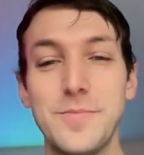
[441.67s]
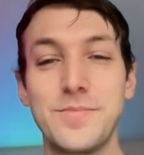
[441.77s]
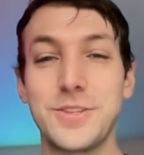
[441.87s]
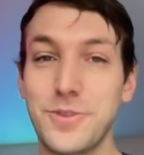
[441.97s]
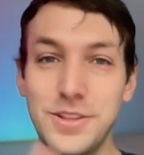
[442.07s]

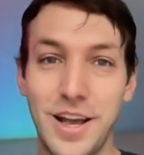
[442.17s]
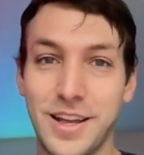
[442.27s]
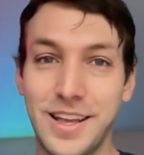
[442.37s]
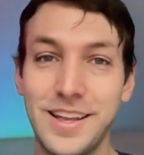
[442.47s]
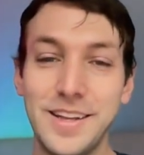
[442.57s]
So good luck.
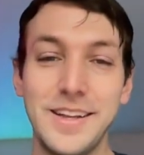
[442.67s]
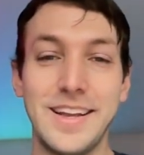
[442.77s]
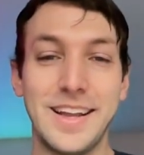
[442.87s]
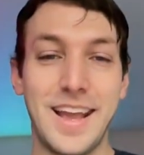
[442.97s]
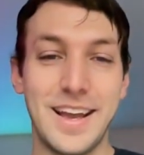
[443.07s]

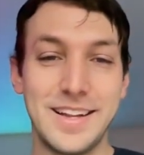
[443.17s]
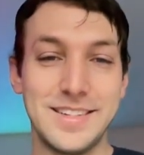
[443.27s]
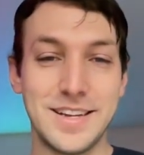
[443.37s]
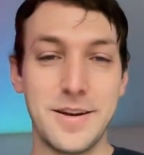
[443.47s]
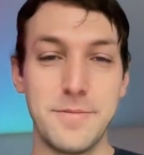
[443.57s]

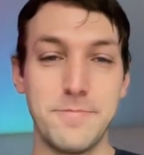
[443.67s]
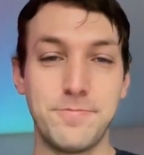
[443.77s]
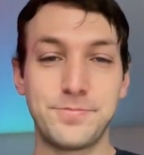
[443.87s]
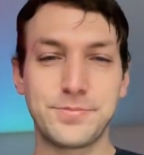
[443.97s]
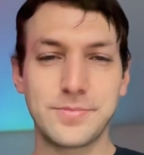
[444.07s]
And
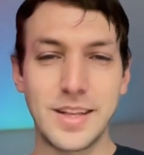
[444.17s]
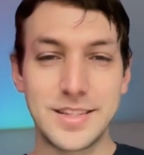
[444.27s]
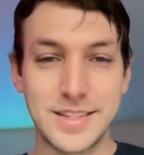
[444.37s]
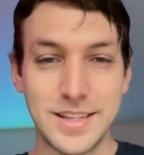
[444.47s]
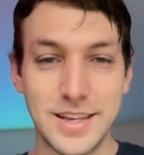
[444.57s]

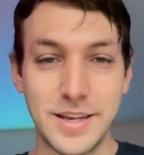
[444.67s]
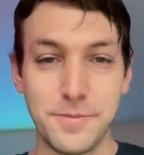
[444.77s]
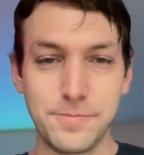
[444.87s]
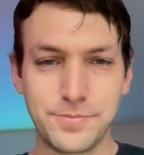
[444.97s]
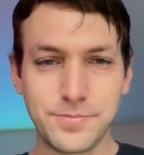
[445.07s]
let's see.
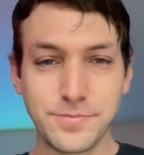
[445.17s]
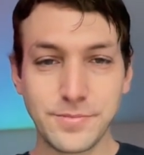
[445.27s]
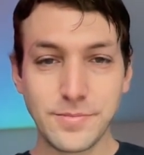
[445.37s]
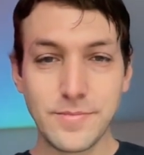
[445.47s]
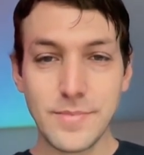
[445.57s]

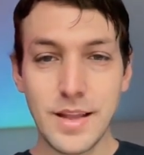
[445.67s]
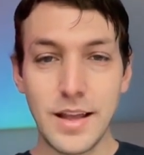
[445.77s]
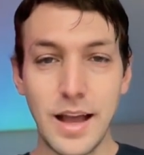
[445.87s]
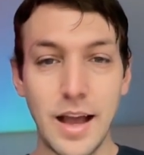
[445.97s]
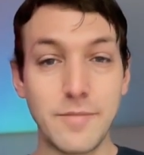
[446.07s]

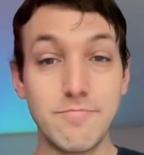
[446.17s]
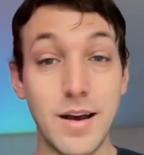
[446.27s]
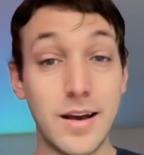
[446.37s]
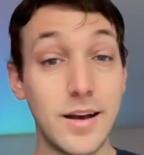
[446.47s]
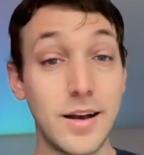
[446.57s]

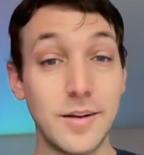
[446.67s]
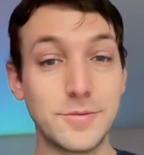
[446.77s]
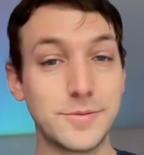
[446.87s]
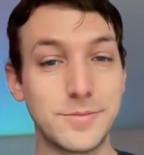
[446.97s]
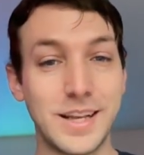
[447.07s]
I'm
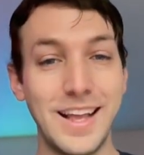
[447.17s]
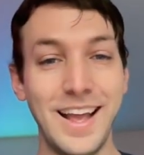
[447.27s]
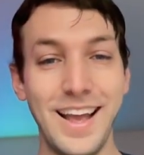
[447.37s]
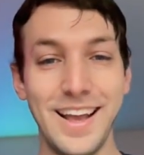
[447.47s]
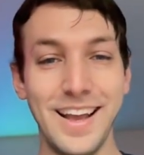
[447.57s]

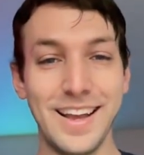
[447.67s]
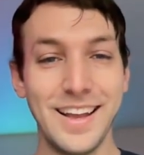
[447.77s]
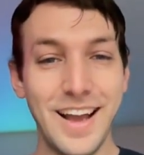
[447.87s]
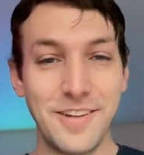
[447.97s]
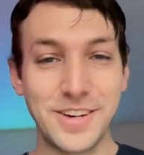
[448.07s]

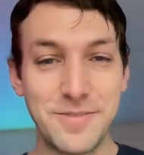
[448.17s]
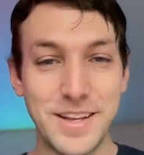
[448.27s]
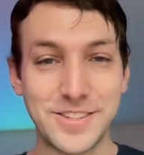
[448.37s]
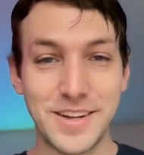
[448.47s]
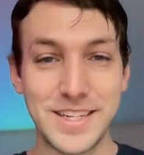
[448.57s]
trying to
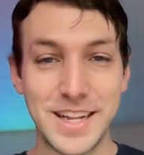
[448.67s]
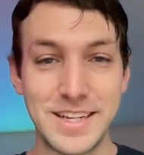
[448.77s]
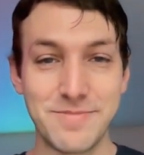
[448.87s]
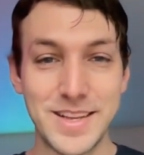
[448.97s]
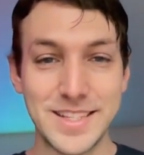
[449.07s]
make sure I
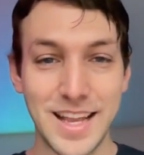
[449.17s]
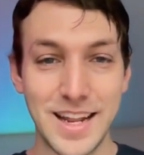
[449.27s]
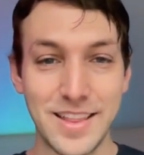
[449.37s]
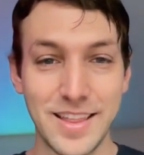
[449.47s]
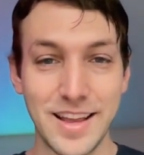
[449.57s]
didn't miss
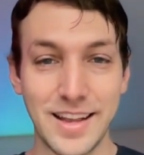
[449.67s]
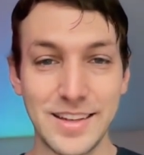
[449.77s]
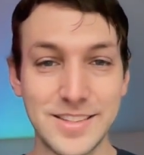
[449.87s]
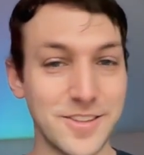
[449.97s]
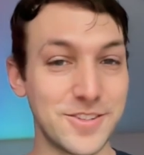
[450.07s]

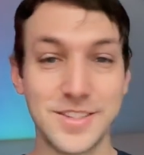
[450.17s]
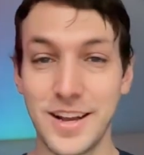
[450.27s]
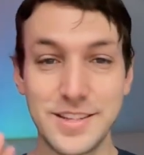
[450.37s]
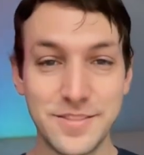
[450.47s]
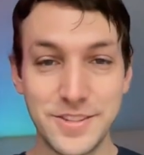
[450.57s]
anything. So there's
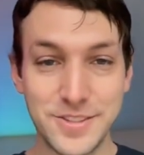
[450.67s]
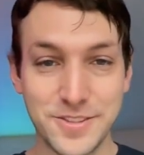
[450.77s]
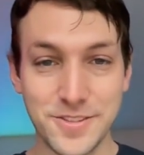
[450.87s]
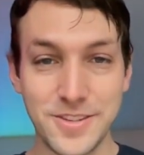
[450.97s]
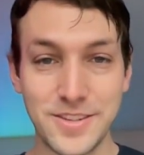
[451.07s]
tons of new
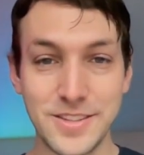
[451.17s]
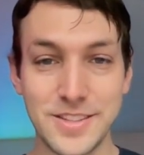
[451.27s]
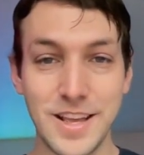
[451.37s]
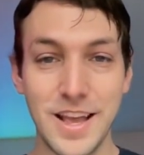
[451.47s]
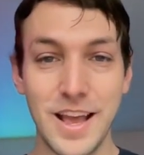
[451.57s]

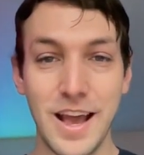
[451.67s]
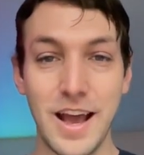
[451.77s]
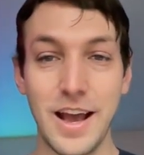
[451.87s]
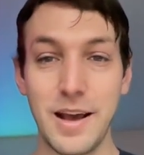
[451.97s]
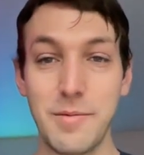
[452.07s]
tools.
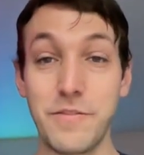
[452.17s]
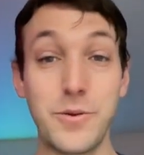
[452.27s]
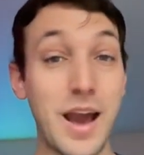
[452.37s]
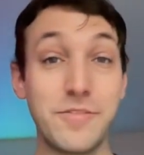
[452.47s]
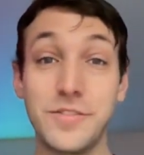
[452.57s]
If
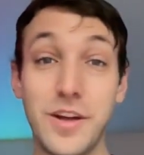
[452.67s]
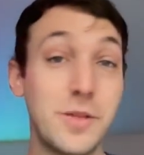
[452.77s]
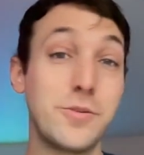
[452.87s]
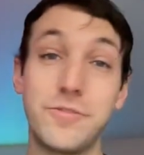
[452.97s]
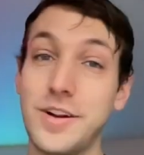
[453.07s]
you have
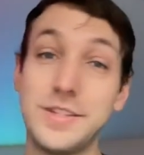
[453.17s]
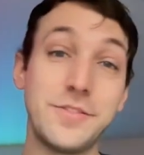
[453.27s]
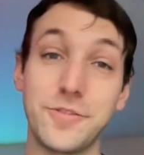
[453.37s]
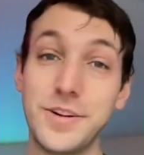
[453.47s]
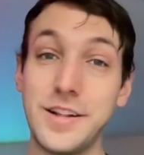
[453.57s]
developer friends,
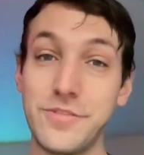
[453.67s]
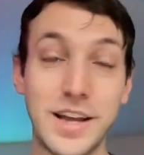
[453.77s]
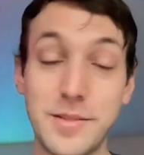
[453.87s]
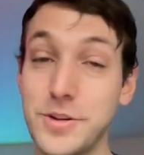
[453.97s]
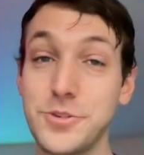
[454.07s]
feel free to
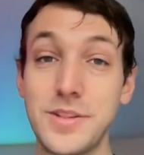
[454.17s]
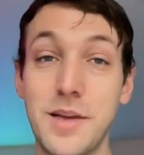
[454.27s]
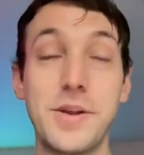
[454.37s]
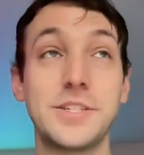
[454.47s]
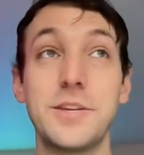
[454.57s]
invite them to join the
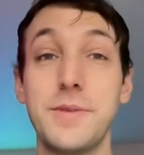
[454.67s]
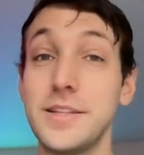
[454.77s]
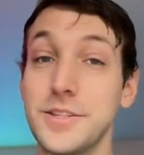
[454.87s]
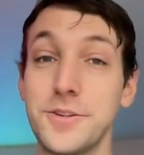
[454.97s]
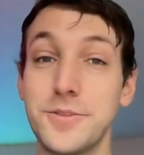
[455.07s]

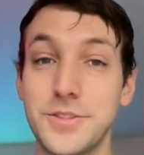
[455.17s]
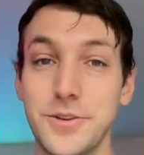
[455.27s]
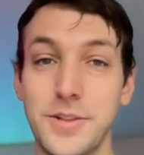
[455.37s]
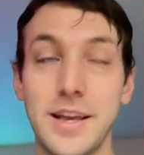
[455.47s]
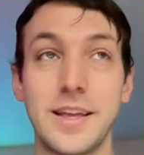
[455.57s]
MHCP too.
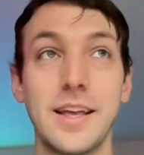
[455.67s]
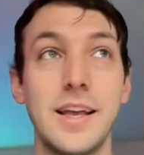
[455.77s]
So